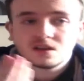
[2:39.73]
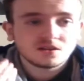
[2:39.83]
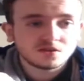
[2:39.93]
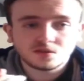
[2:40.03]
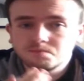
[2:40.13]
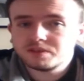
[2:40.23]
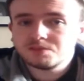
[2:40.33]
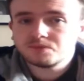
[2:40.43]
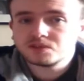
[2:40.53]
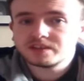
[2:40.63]
Some
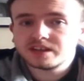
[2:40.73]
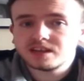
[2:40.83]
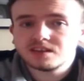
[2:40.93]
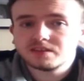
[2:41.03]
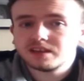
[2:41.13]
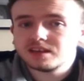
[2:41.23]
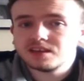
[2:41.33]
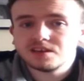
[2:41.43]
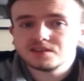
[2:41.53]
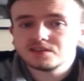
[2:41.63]
people say that
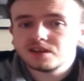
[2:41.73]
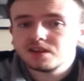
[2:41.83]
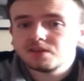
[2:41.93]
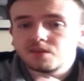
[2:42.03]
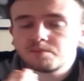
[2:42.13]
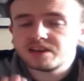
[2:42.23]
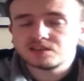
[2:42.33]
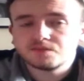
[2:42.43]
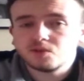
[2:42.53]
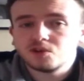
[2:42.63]
he is the
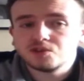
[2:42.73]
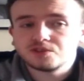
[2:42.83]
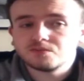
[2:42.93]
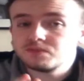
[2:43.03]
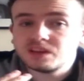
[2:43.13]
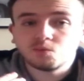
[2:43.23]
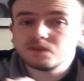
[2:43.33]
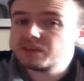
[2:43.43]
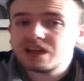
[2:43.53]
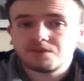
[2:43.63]
best version that
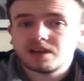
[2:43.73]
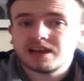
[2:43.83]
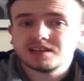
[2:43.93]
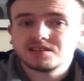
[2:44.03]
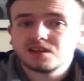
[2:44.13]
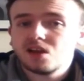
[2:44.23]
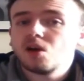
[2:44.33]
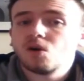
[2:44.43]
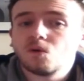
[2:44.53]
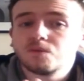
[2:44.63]
we've ever had
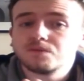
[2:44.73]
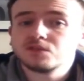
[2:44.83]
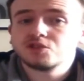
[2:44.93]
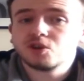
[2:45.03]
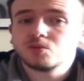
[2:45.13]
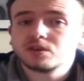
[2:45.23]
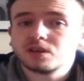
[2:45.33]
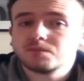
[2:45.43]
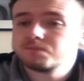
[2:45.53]
of the Joker.